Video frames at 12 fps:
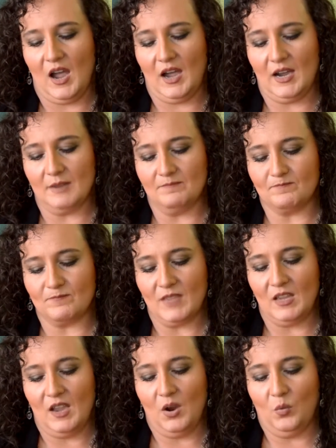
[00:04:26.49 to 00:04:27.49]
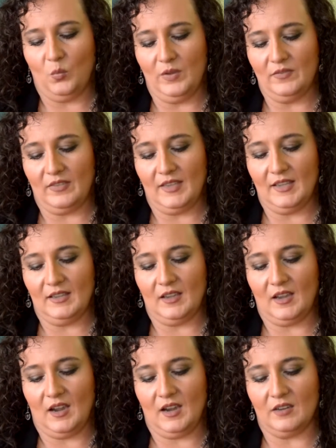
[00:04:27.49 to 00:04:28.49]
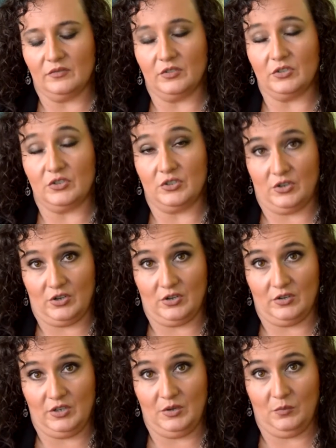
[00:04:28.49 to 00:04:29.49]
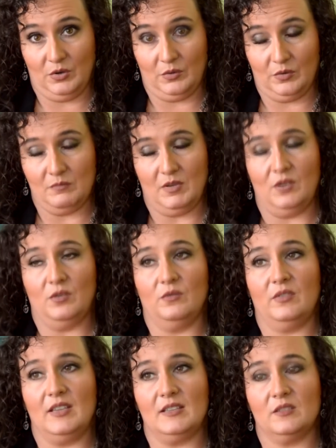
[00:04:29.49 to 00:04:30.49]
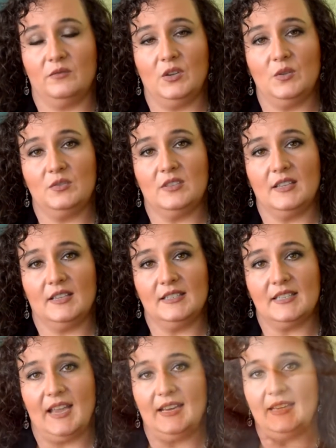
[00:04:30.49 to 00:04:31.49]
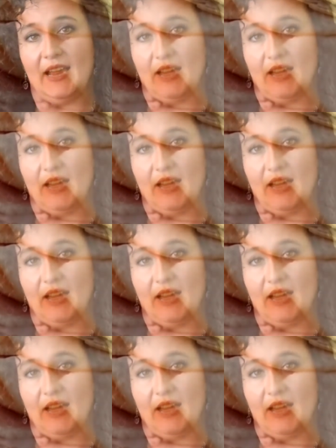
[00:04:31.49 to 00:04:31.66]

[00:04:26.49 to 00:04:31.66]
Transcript: One thing for sure you want to remove is foods that contain